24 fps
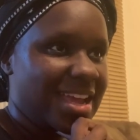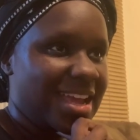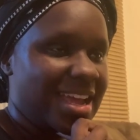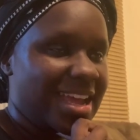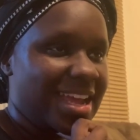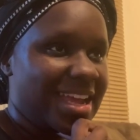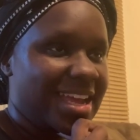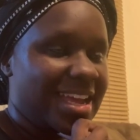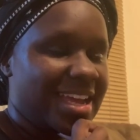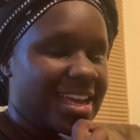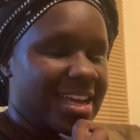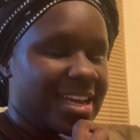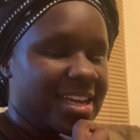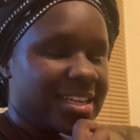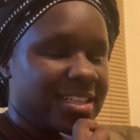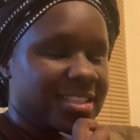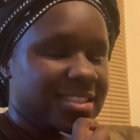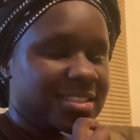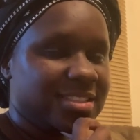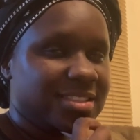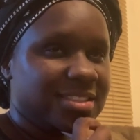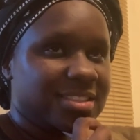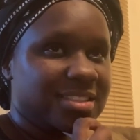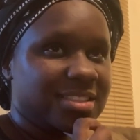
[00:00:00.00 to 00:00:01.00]

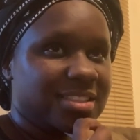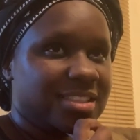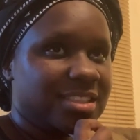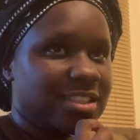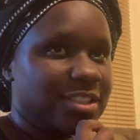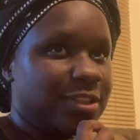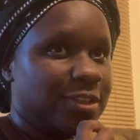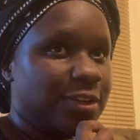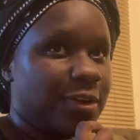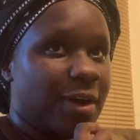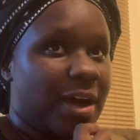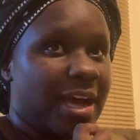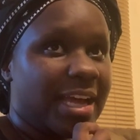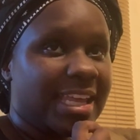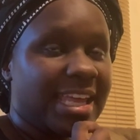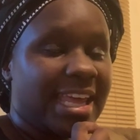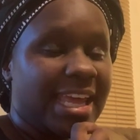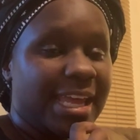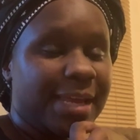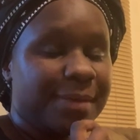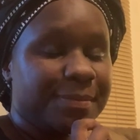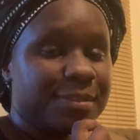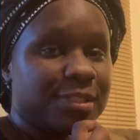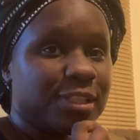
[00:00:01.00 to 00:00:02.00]
And, you know, I
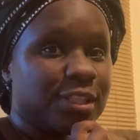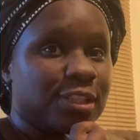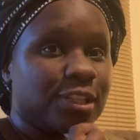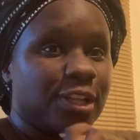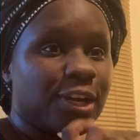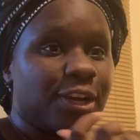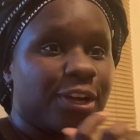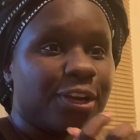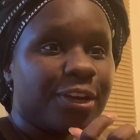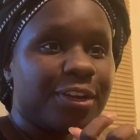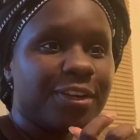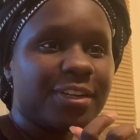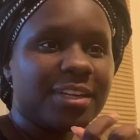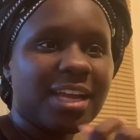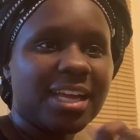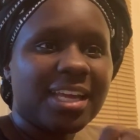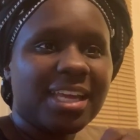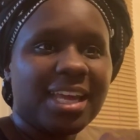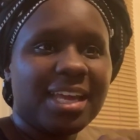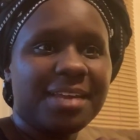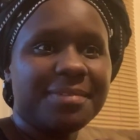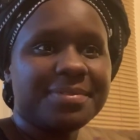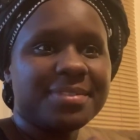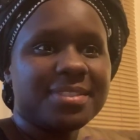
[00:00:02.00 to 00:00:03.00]
came to learn, I
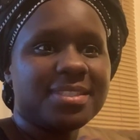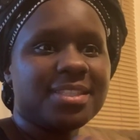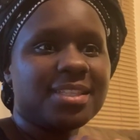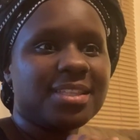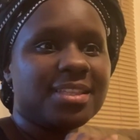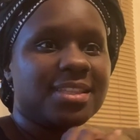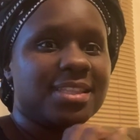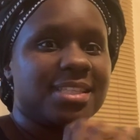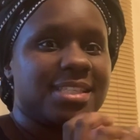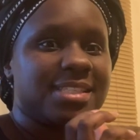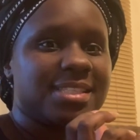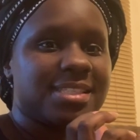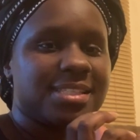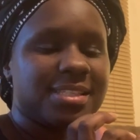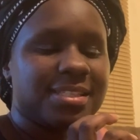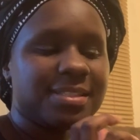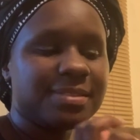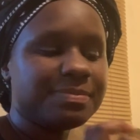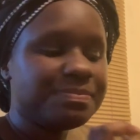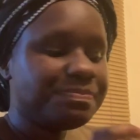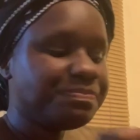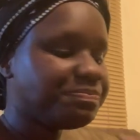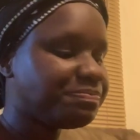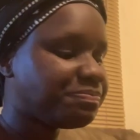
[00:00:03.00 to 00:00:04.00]
came to
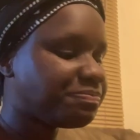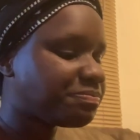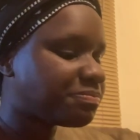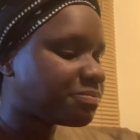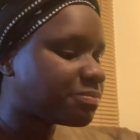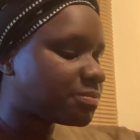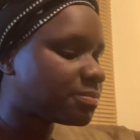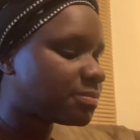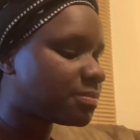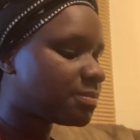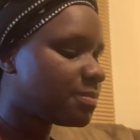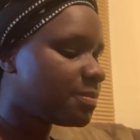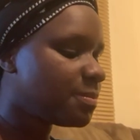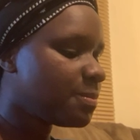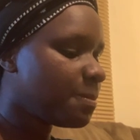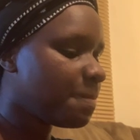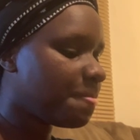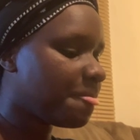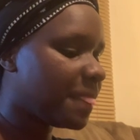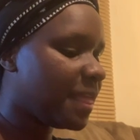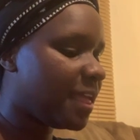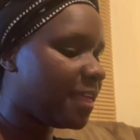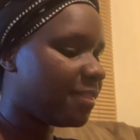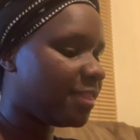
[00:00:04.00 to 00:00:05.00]
listen.
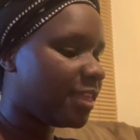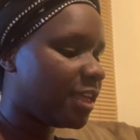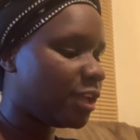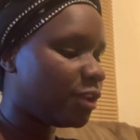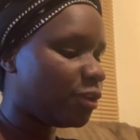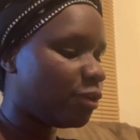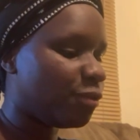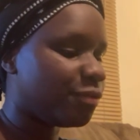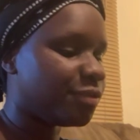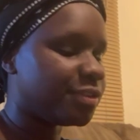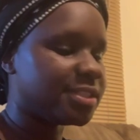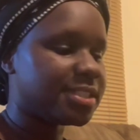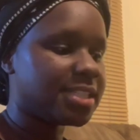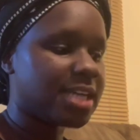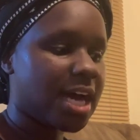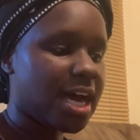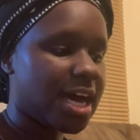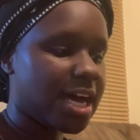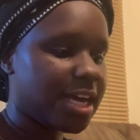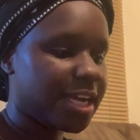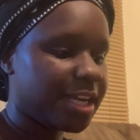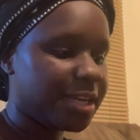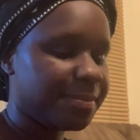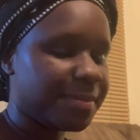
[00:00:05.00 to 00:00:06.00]
And then over
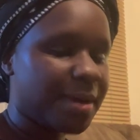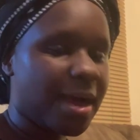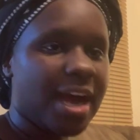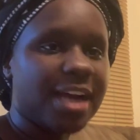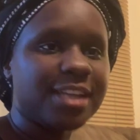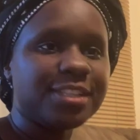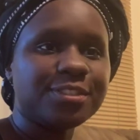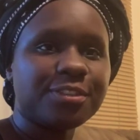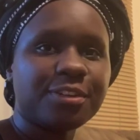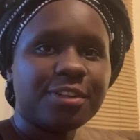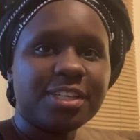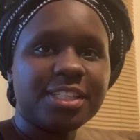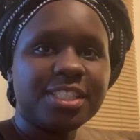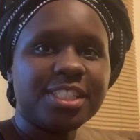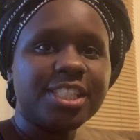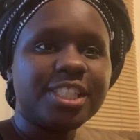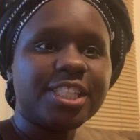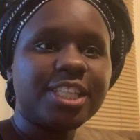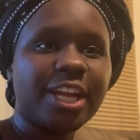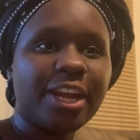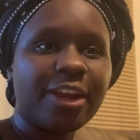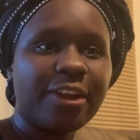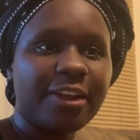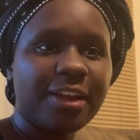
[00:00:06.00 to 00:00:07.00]
time, I started
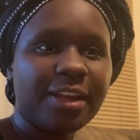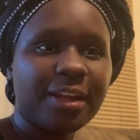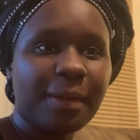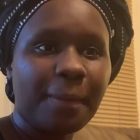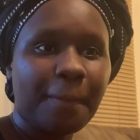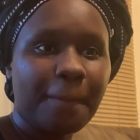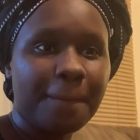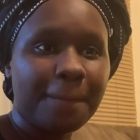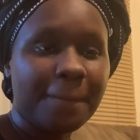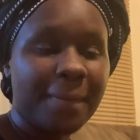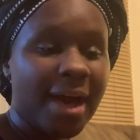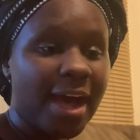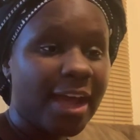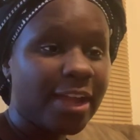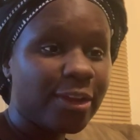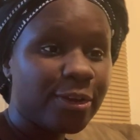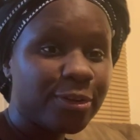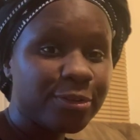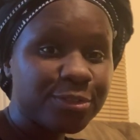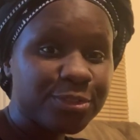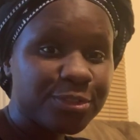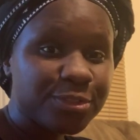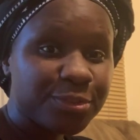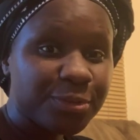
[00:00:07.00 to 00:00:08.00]
sharing my
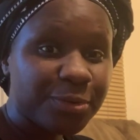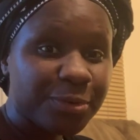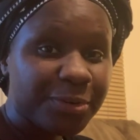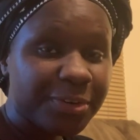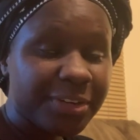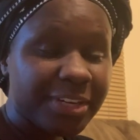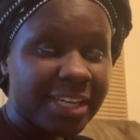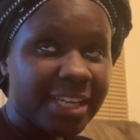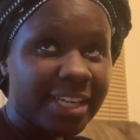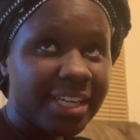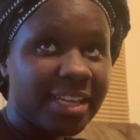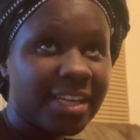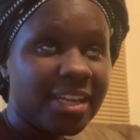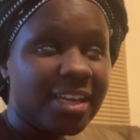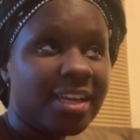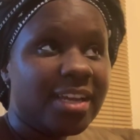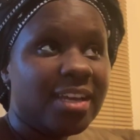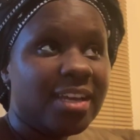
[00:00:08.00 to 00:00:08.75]
own story,